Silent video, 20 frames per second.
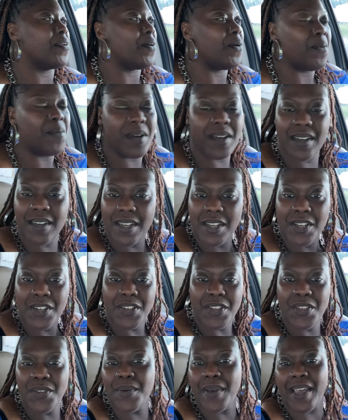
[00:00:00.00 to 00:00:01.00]
nowhere.
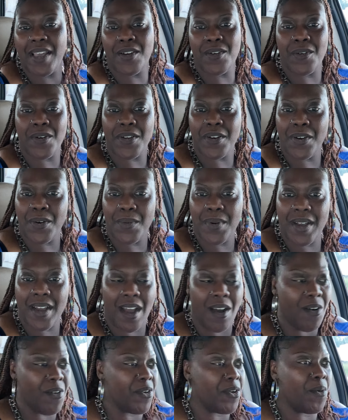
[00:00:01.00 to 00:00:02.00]
You ain't going nowhere. I
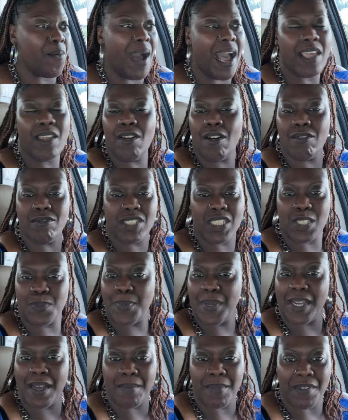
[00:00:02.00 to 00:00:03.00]
don't know why you don't just
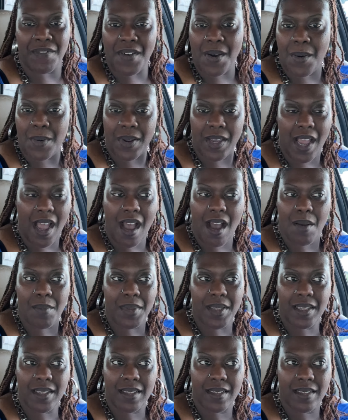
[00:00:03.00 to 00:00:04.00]
pick up the phone and call me.